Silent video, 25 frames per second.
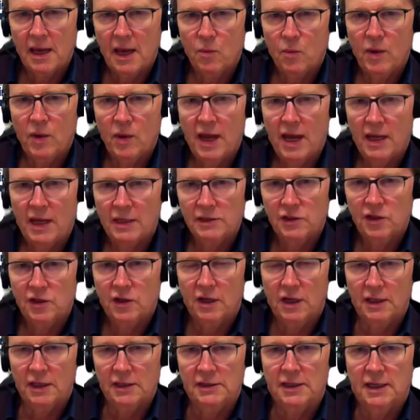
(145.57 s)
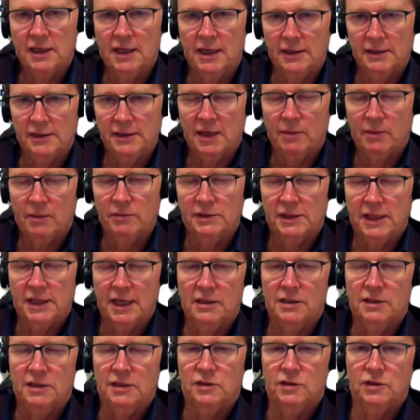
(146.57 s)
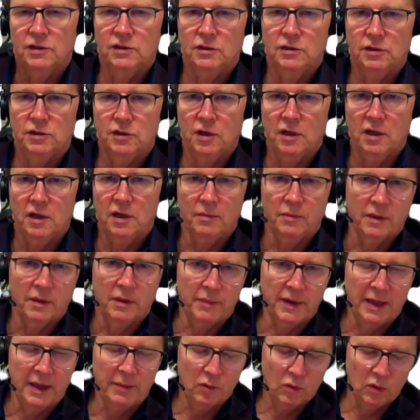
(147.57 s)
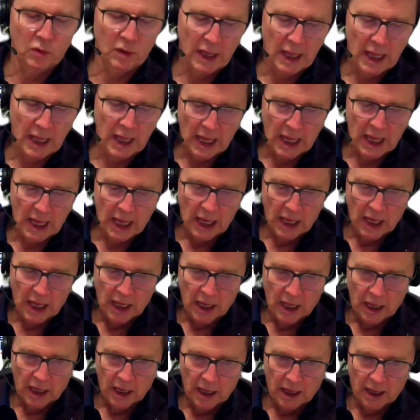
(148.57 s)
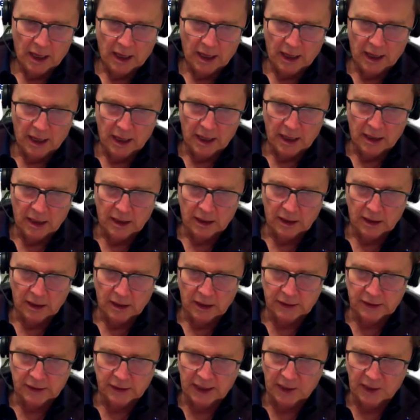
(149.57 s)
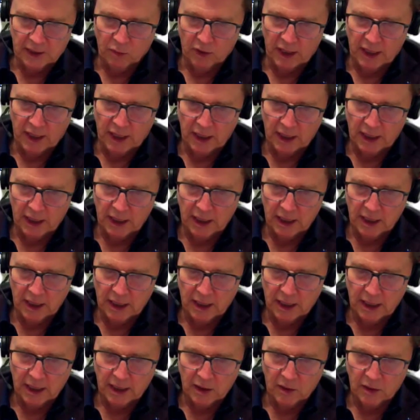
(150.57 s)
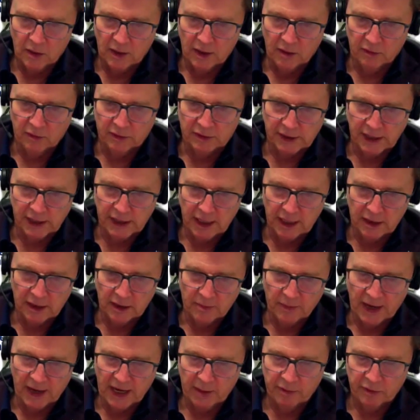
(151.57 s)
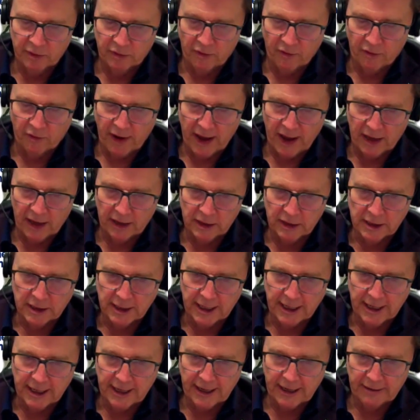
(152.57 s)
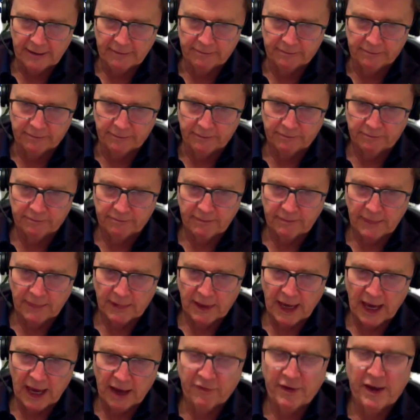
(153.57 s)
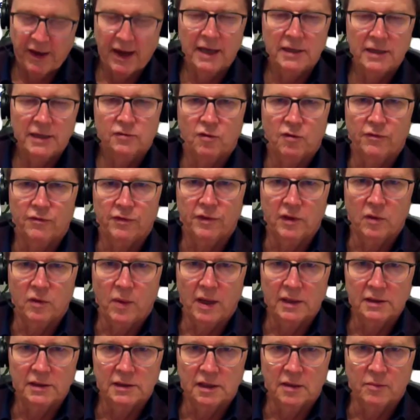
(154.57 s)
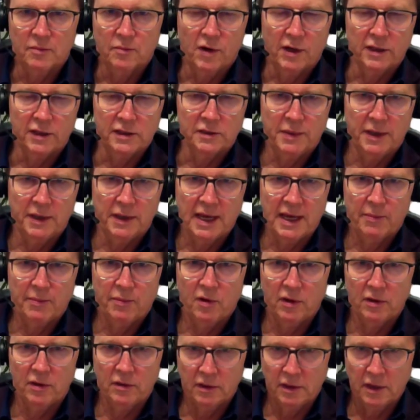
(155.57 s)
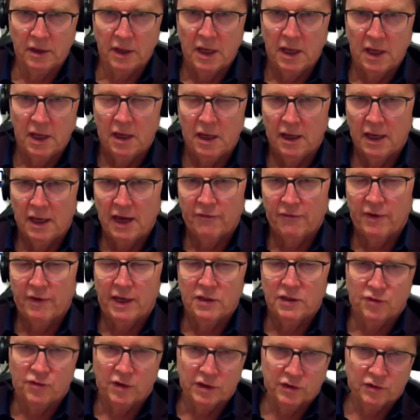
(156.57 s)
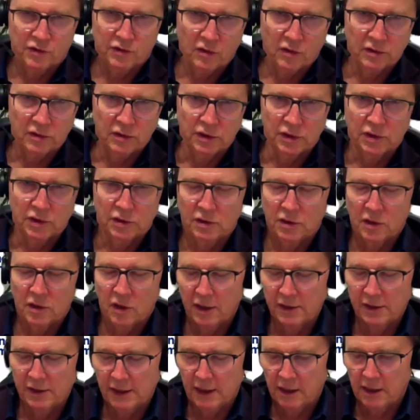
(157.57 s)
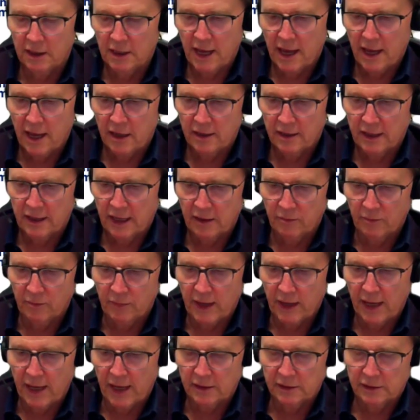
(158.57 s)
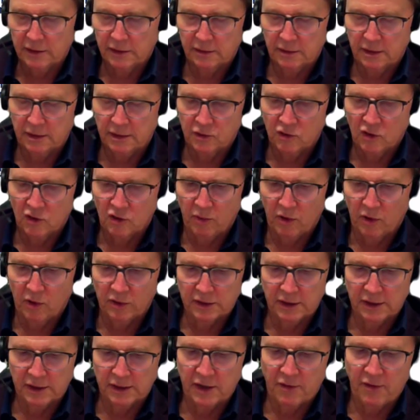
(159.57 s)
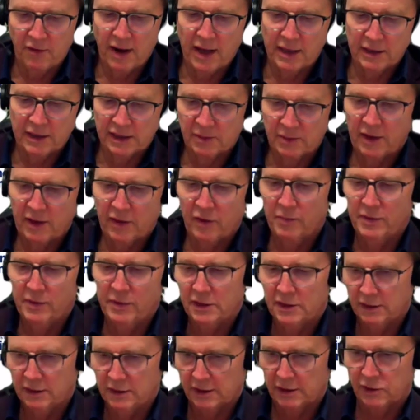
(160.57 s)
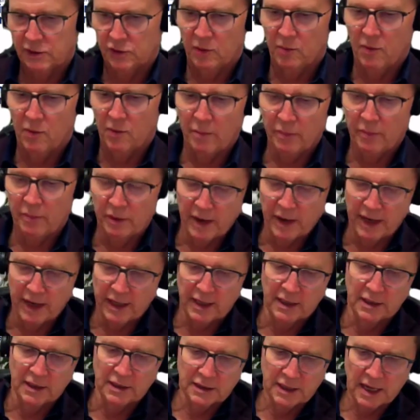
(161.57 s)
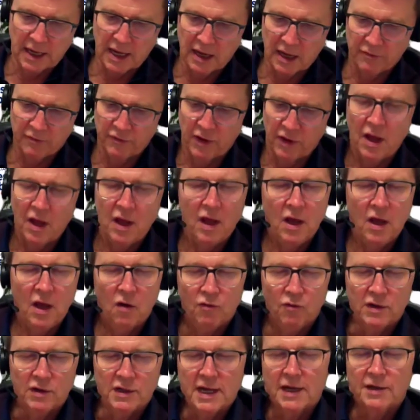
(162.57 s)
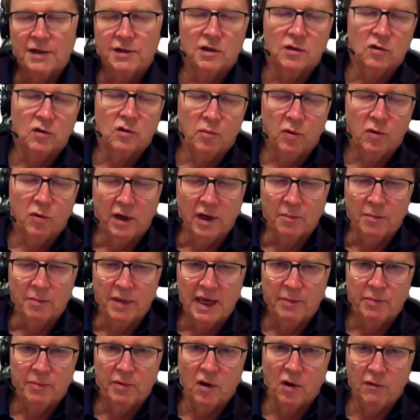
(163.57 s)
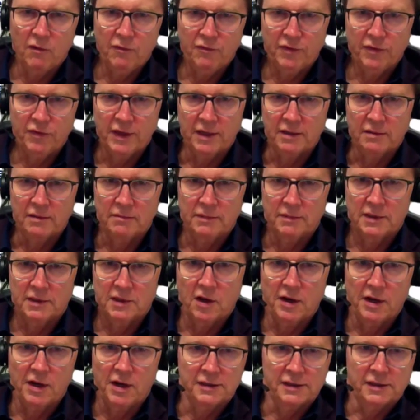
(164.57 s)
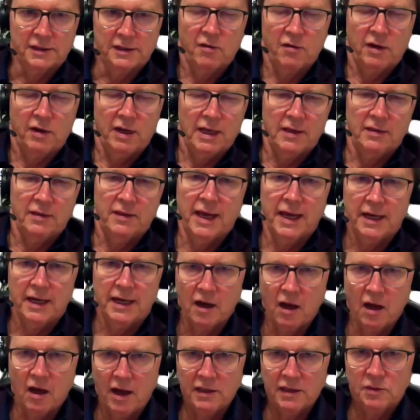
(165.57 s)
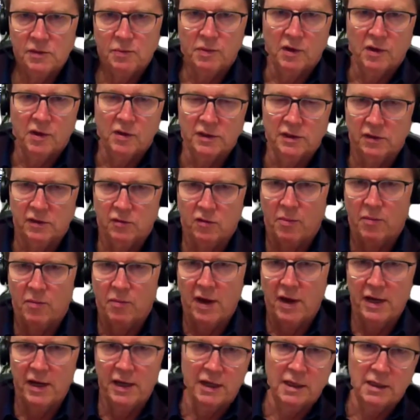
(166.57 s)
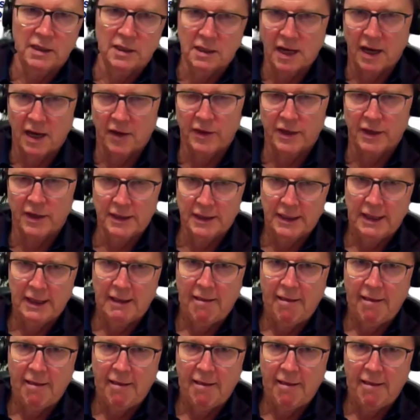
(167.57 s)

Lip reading: and we are certainly seeing some sectors. Certainly, the people listening would hear or see in the paper around cafes are often the ones that the press pick up on. Cafes, restaurants closing down, and that impacts job losses. There are some other businesses who might be making staff redundant or putting people off that don't necessarily hit the headlines because they're operating in other